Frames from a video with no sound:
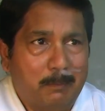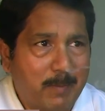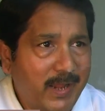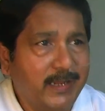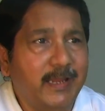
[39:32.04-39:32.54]

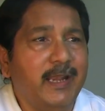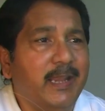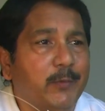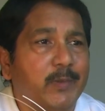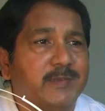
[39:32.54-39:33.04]
My
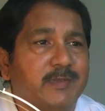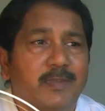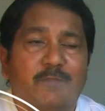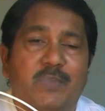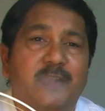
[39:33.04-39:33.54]
E-liquids
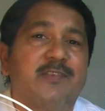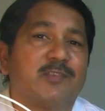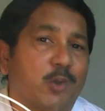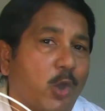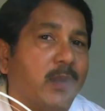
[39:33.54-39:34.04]
feel
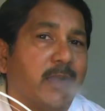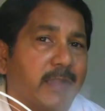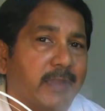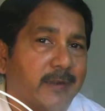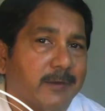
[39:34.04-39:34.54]
stronger
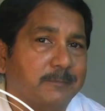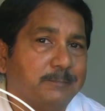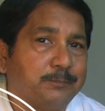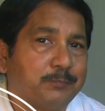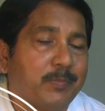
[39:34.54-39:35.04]
here.
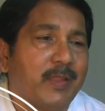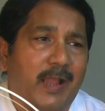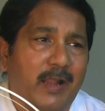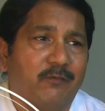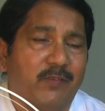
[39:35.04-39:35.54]

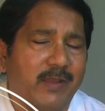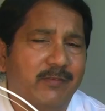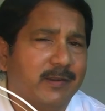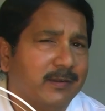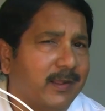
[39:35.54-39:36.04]
And
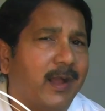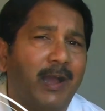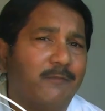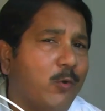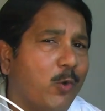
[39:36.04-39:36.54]
flavor,
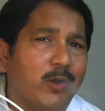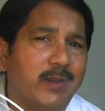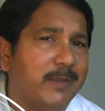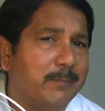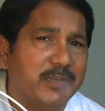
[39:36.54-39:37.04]
I have
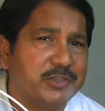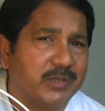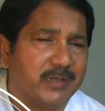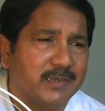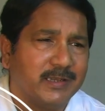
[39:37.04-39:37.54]
already
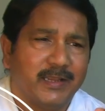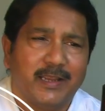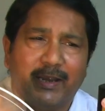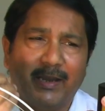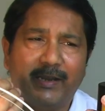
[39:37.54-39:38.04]
mentioned.
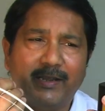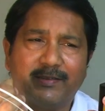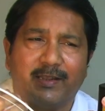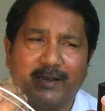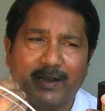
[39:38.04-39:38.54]
It
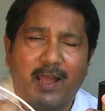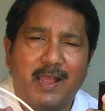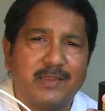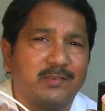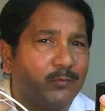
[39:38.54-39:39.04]
is a
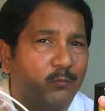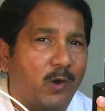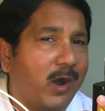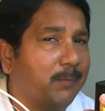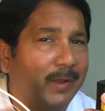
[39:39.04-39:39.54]
nice,
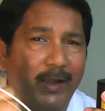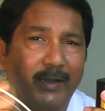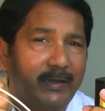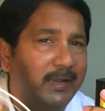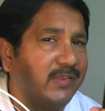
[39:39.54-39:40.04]
warm
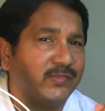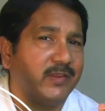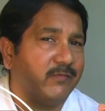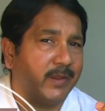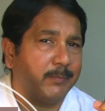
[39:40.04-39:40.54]
and
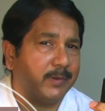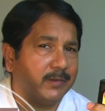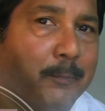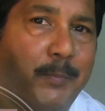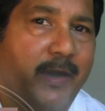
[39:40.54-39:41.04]
tasty vape.
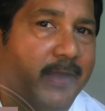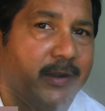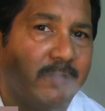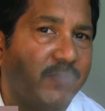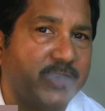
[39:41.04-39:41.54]
Pretty
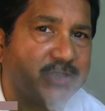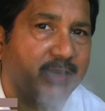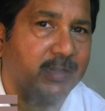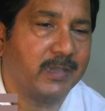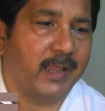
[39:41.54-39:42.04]

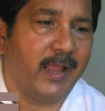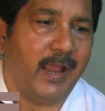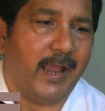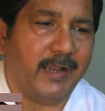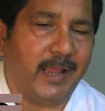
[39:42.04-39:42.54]
refreshing
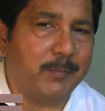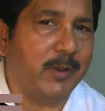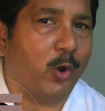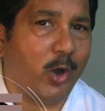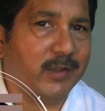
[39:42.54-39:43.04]
and I'll
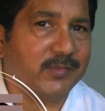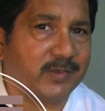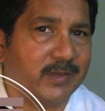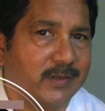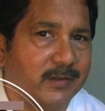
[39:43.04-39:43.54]
be
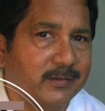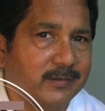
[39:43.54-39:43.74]
honest here,